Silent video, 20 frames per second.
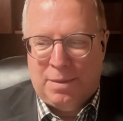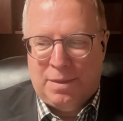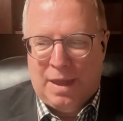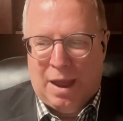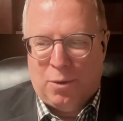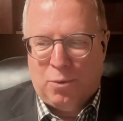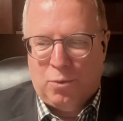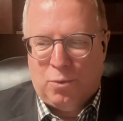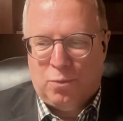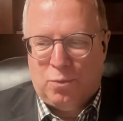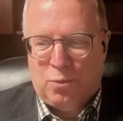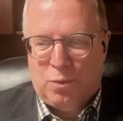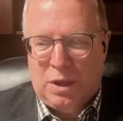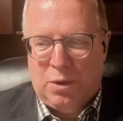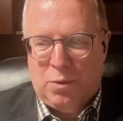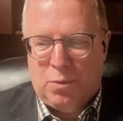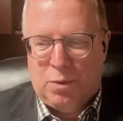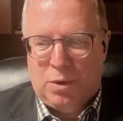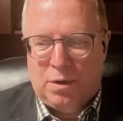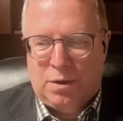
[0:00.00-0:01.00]
that we
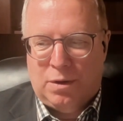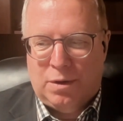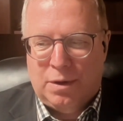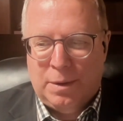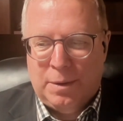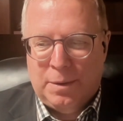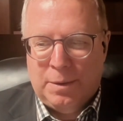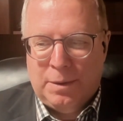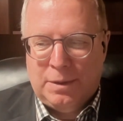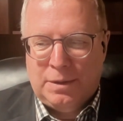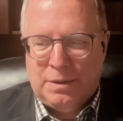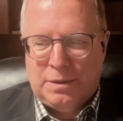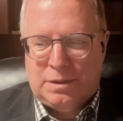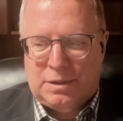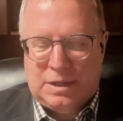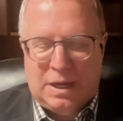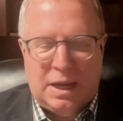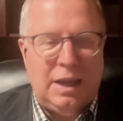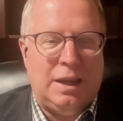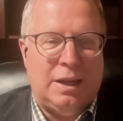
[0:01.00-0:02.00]
would
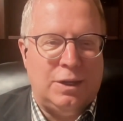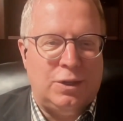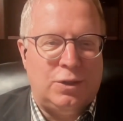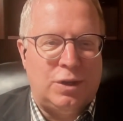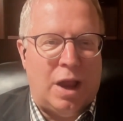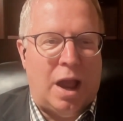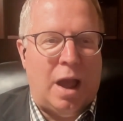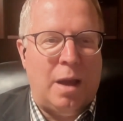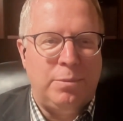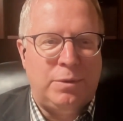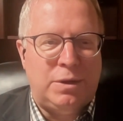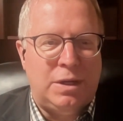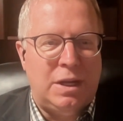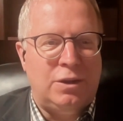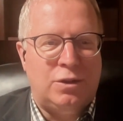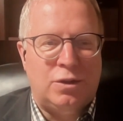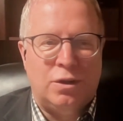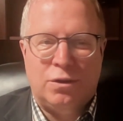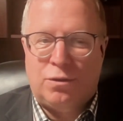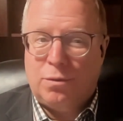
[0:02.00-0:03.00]
teach, I'm
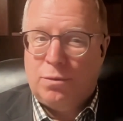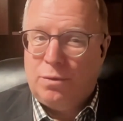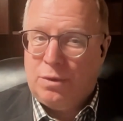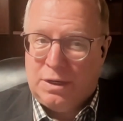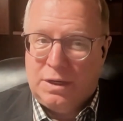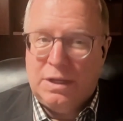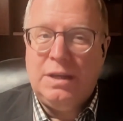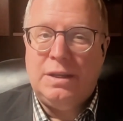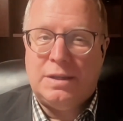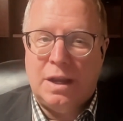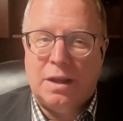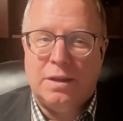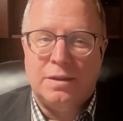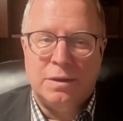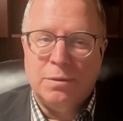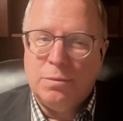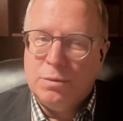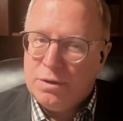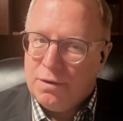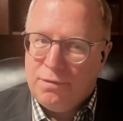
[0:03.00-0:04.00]
teaching through the details.
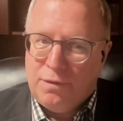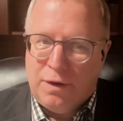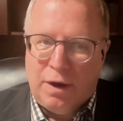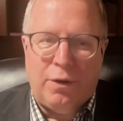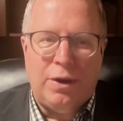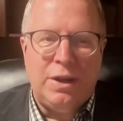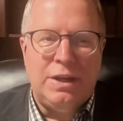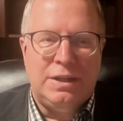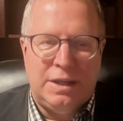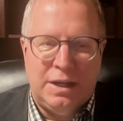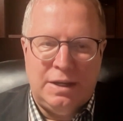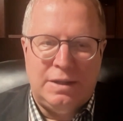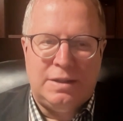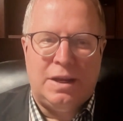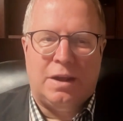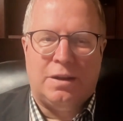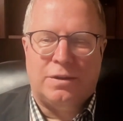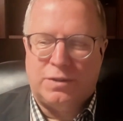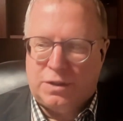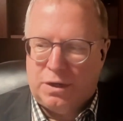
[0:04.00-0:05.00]
It was a very
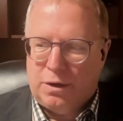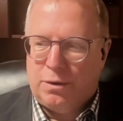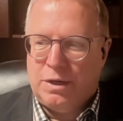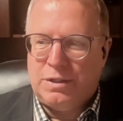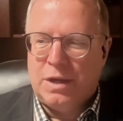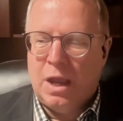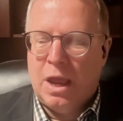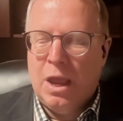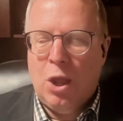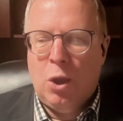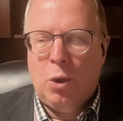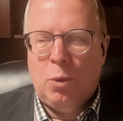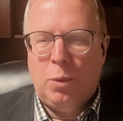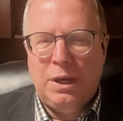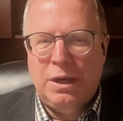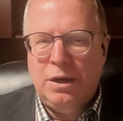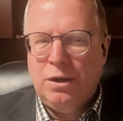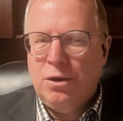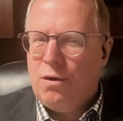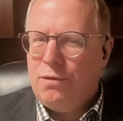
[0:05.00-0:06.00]
detailed series. We
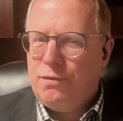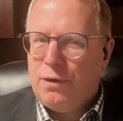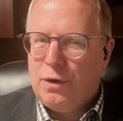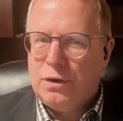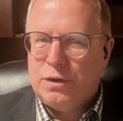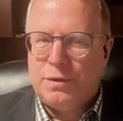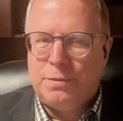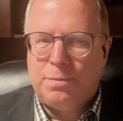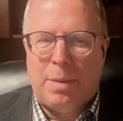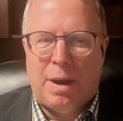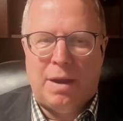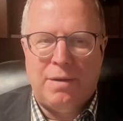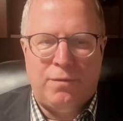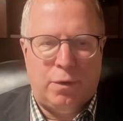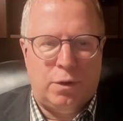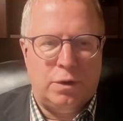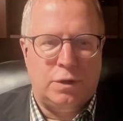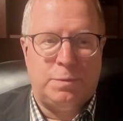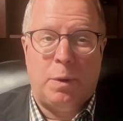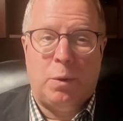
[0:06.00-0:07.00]
didn't go verse by
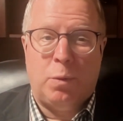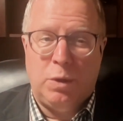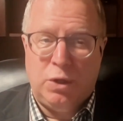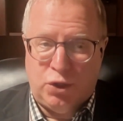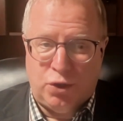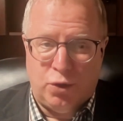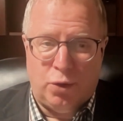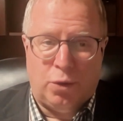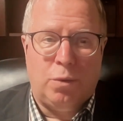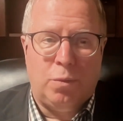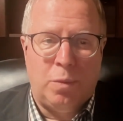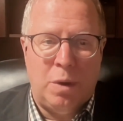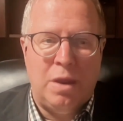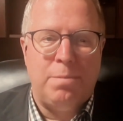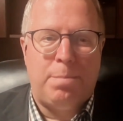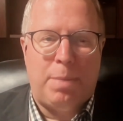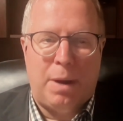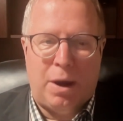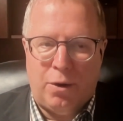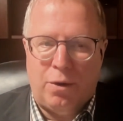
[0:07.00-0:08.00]
verse, but we sure
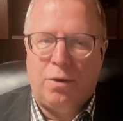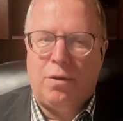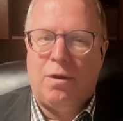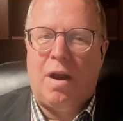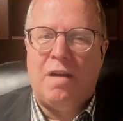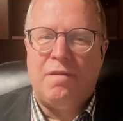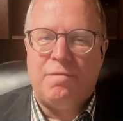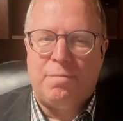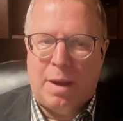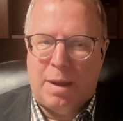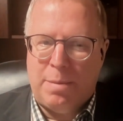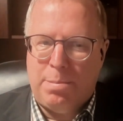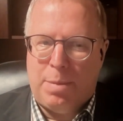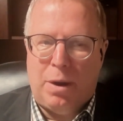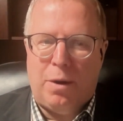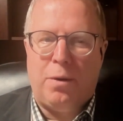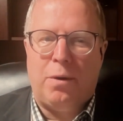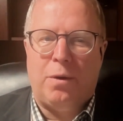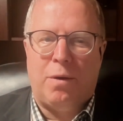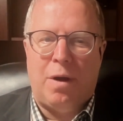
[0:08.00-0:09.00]
went paragraph by
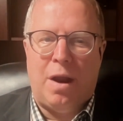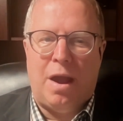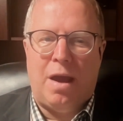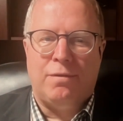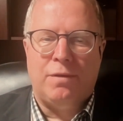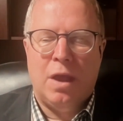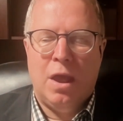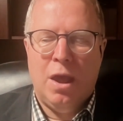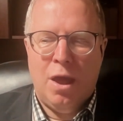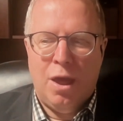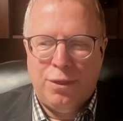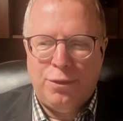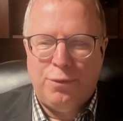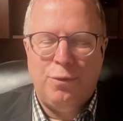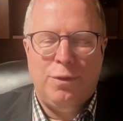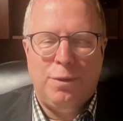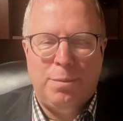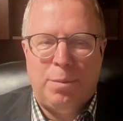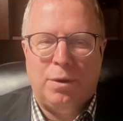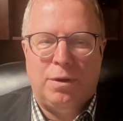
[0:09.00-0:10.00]
paragraph
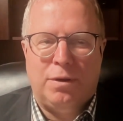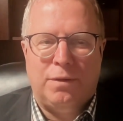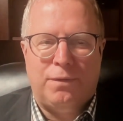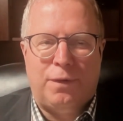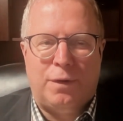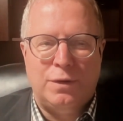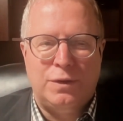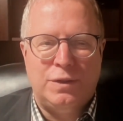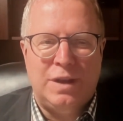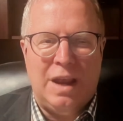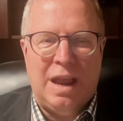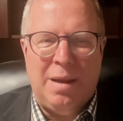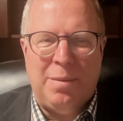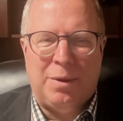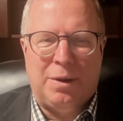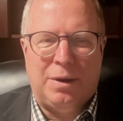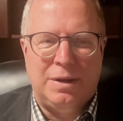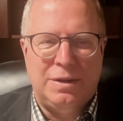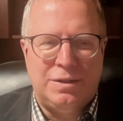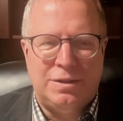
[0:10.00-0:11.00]
through the book of First
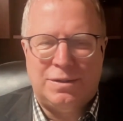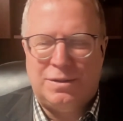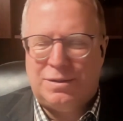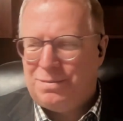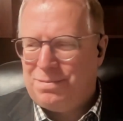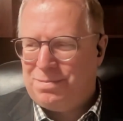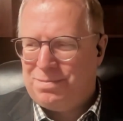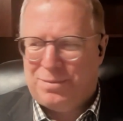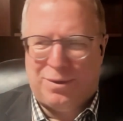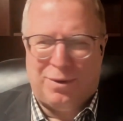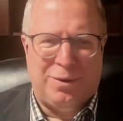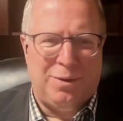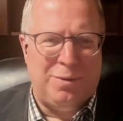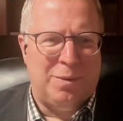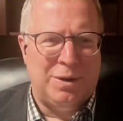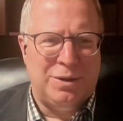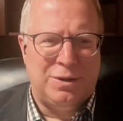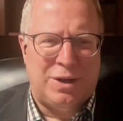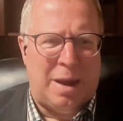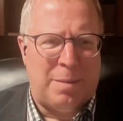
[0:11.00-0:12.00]
Samuel. It's
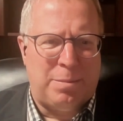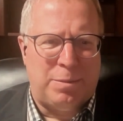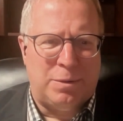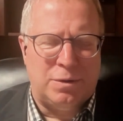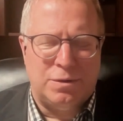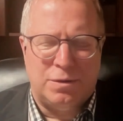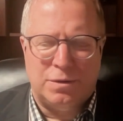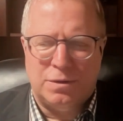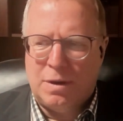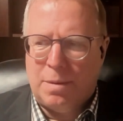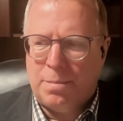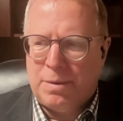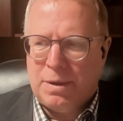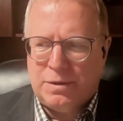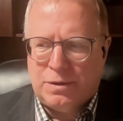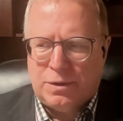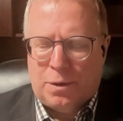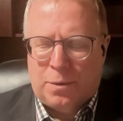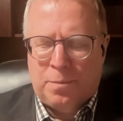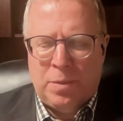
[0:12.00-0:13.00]
31 chapters or something.
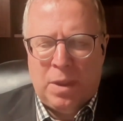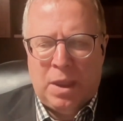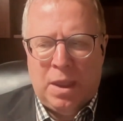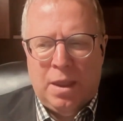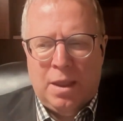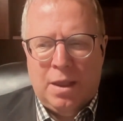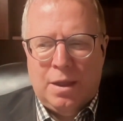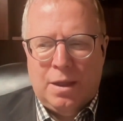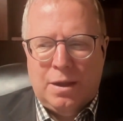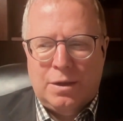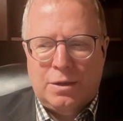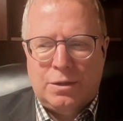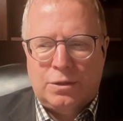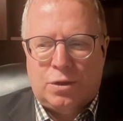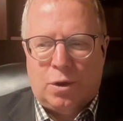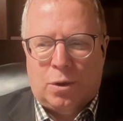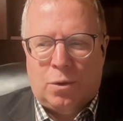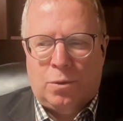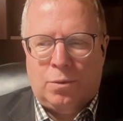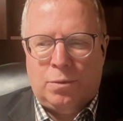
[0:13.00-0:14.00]
So,
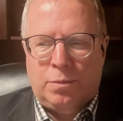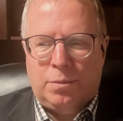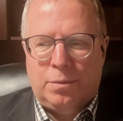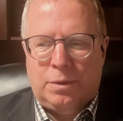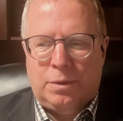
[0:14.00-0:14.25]
so